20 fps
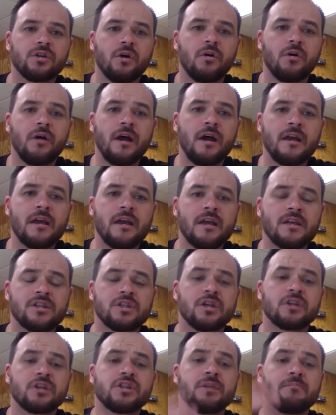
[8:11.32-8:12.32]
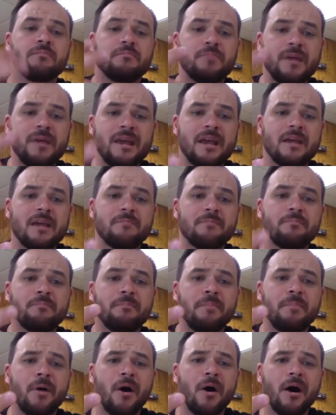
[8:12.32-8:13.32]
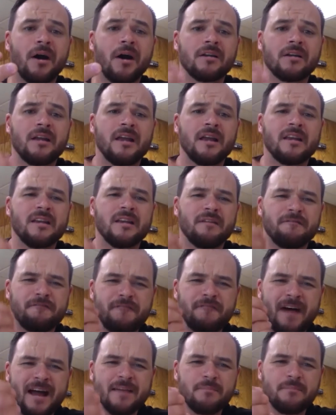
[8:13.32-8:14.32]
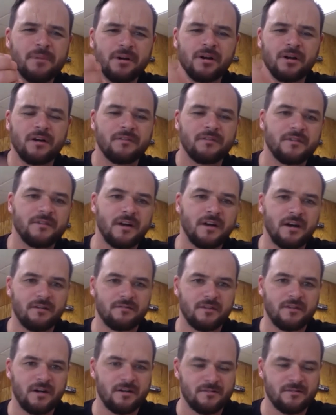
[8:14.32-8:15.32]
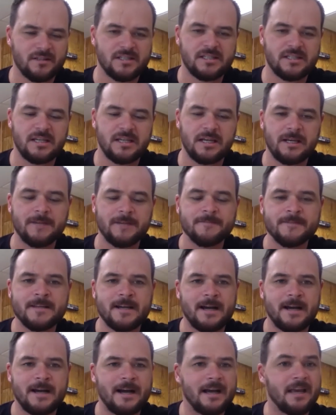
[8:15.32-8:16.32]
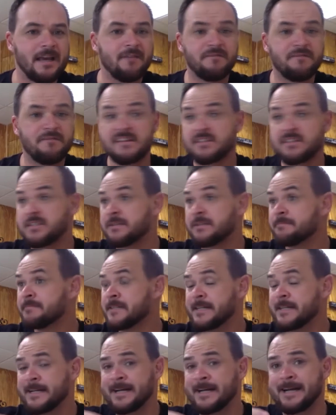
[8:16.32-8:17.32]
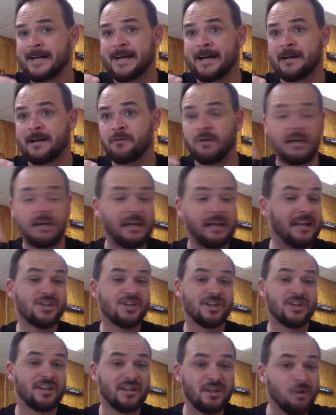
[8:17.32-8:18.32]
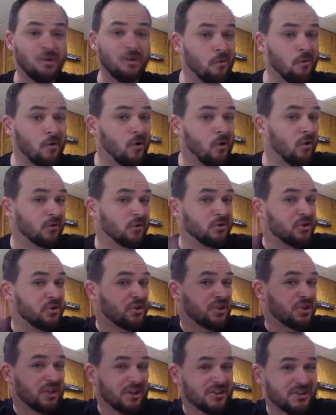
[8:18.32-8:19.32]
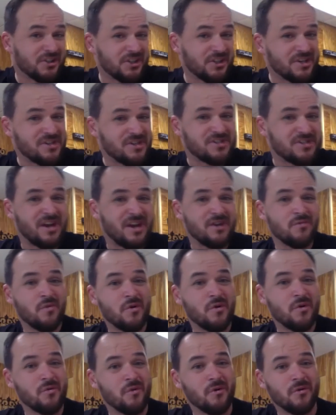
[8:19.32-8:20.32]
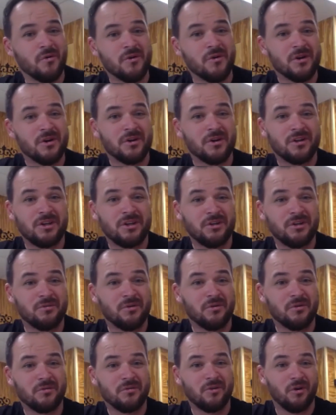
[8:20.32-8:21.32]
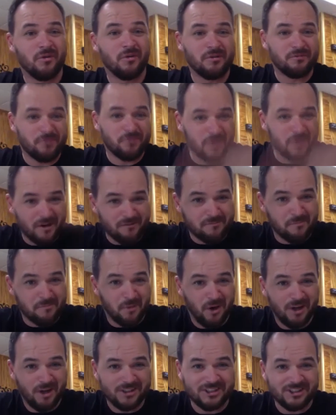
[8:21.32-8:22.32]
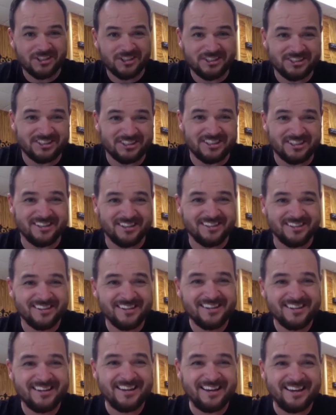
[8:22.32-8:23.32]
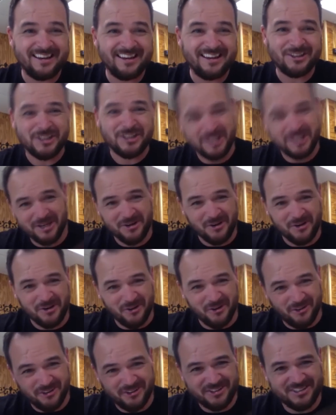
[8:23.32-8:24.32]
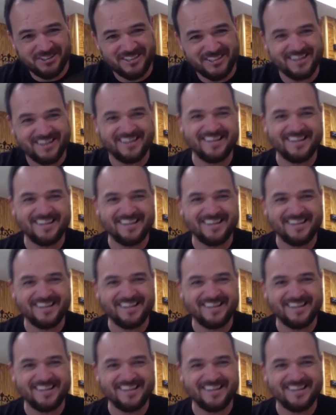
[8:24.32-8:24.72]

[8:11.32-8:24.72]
is such a big part and a fiber of a city. If it's religion, you will go to churches and you will go in front of mosques and synagogues and